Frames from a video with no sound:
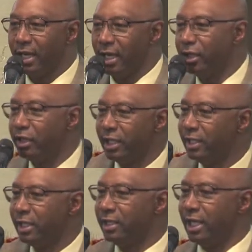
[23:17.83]
in,
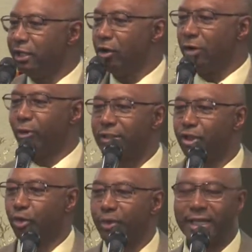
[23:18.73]
in, in the
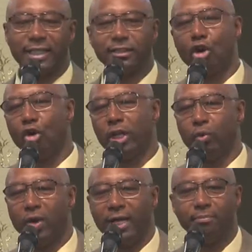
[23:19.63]
original Greek, this Holy
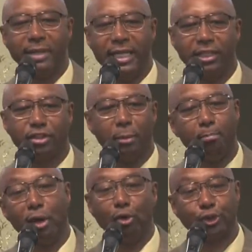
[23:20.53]
One means the
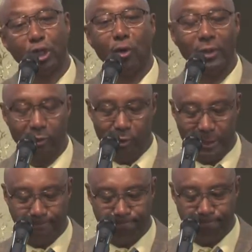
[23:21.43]
most holy
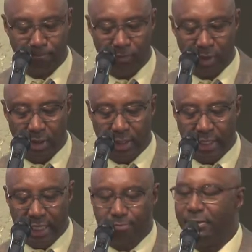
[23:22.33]
one,
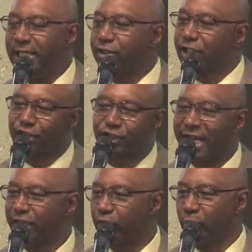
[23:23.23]
it means the
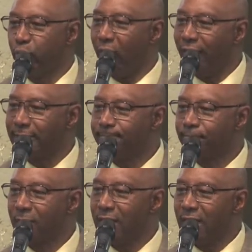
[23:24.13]
sacred one,
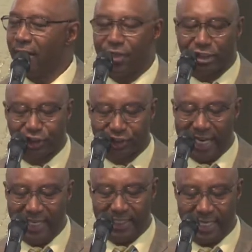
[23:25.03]
the
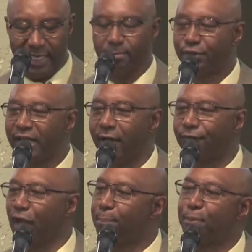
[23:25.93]
saint
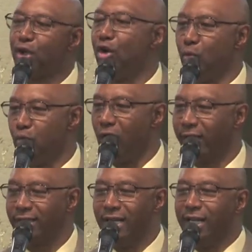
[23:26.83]
himself, the pure
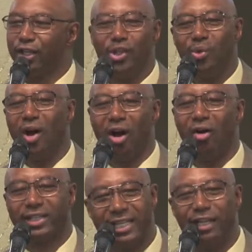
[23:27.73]
one. You
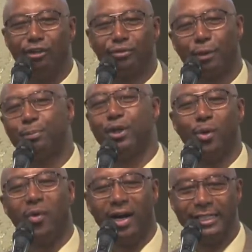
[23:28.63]
all killed the
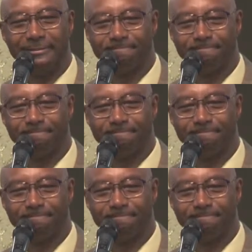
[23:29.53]
pure one,